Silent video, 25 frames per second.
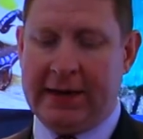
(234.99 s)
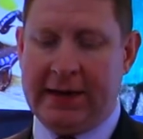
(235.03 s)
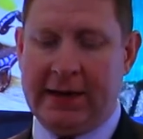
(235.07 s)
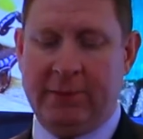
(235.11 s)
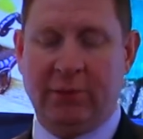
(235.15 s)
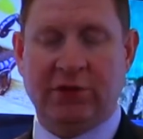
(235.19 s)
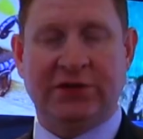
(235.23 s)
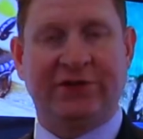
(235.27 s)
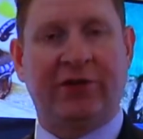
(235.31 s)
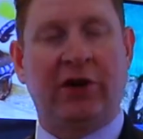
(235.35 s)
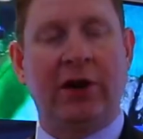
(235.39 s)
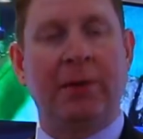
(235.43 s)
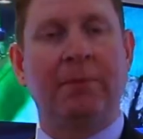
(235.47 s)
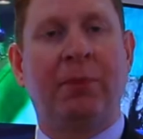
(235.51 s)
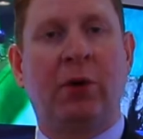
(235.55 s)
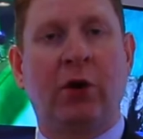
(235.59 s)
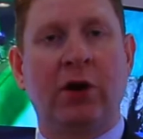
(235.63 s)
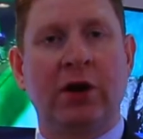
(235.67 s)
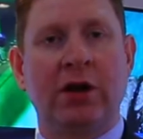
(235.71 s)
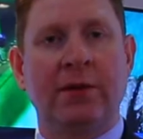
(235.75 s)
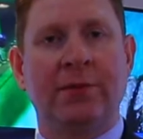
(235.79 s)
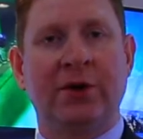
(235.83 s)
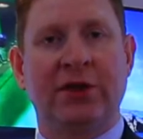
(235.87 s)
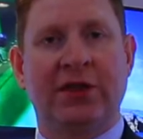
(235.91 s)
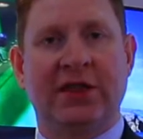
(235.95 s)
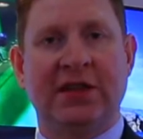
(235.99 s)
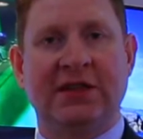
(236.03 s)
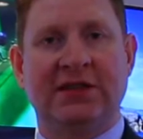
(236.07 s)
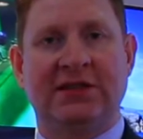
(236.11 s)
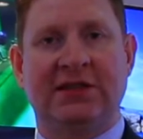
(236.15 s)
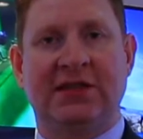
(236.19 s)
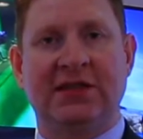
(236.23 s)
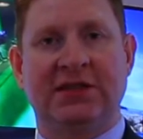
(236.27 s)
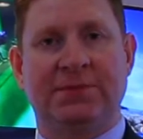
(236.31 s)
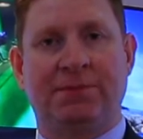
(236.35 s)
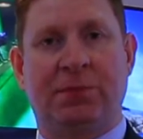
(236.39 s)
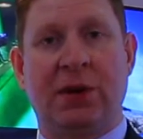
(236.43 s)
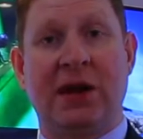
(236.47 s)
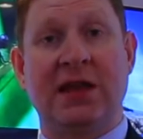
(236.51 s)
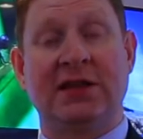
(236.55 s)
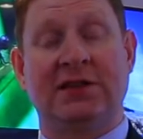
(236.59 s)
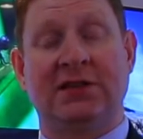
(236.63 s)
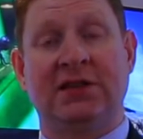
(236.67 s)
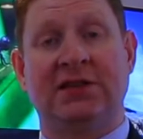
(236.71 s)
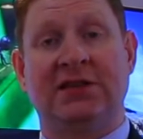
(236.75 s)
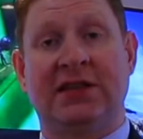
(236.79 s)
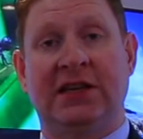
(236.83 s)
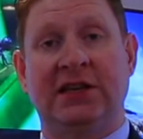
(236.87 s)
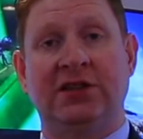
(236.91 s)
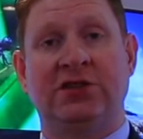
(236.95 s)
And what's very important about this
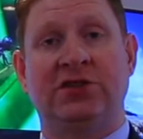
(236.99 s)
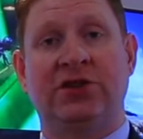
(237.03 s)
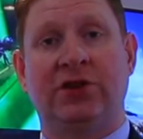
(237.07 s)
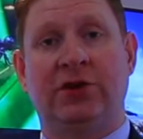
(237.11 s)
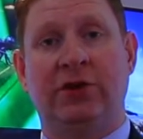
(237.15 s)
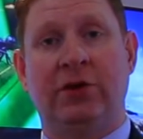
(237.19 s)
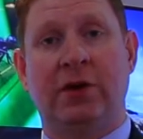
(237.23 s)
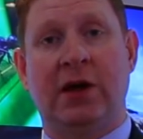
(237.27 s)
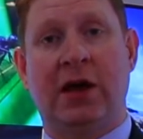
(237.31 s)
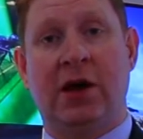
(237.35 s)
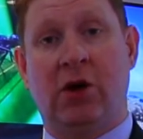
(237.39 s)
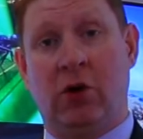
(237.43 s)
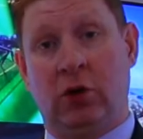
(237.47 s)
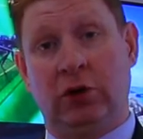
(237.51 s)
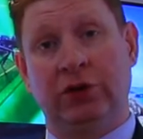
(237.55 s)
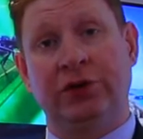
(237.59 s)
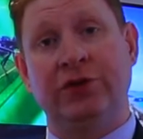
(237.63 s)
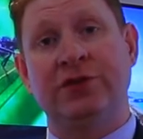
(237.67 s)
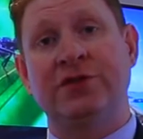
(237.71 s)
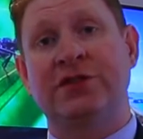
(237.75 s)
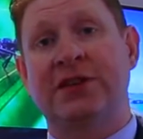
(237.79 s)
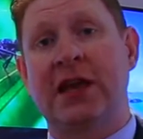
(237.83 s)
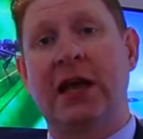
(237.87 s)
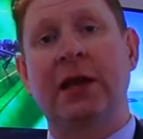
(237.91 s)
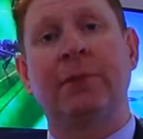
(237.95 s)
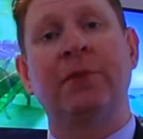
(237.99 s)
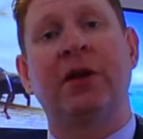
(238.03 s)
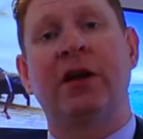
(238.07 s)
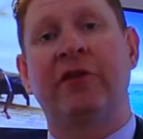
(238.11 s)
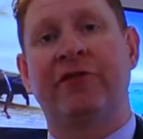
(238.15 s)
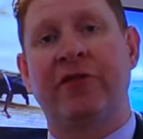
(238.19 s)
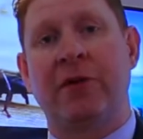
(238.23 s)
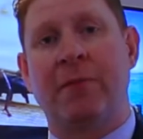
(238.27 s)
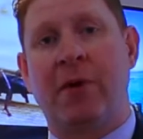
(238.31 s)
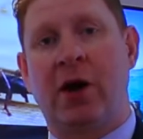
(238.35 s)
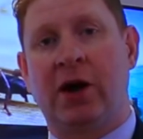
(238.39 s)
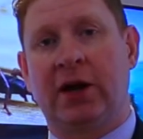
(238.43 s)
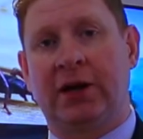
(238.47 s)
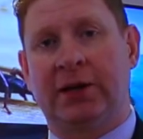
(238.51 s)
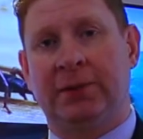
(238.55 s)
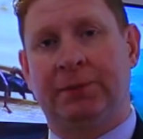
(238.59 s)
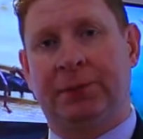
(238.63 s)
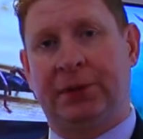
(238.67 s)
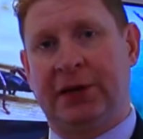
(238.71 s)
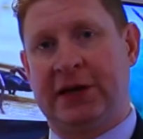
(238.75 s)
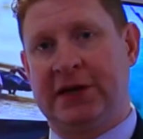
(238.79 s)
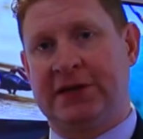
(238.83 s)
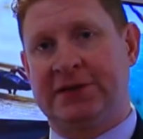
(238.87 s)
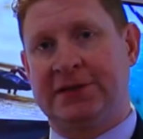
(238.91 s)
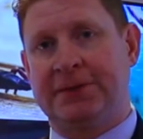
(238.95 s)
brings us into a whole new segment of the
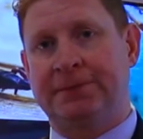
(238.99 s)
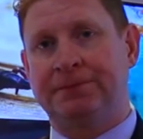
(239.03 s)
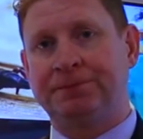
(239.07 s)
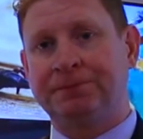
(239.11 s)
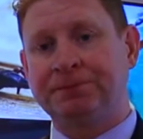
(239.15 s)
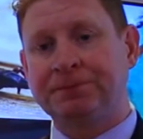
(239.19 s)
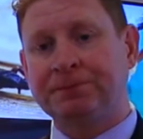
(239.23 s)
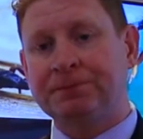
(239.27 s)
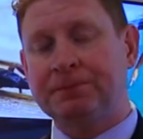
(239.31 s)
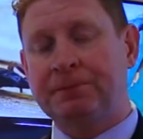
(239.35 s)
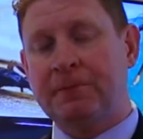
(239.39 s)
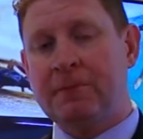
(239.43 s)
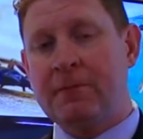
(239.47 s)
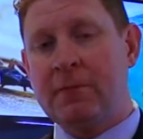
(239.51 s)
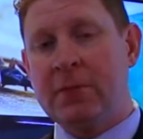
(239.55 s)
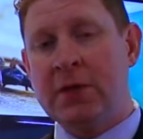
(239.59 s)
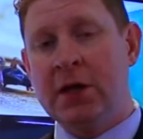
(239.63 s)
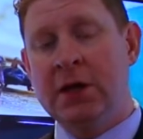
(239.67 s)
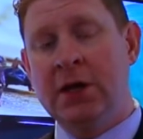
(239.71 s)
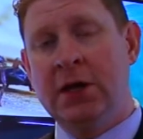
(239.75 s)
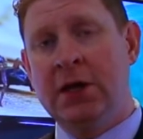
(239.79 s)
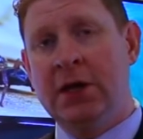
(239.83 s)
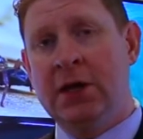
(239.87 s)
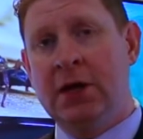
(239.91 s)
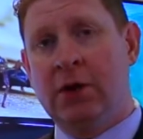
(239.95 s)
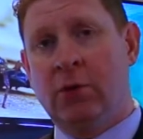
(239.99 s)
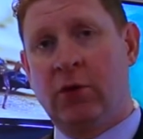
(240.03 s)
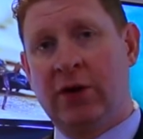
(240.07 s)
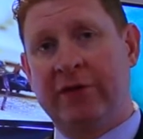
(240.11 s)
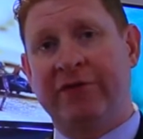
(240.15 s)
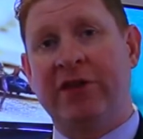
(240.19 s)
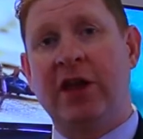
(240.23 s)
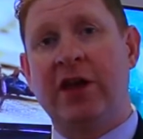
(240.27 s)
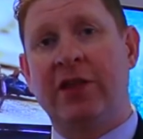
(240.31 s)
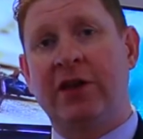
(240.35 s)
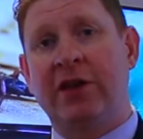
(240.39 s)
marketplace. One of the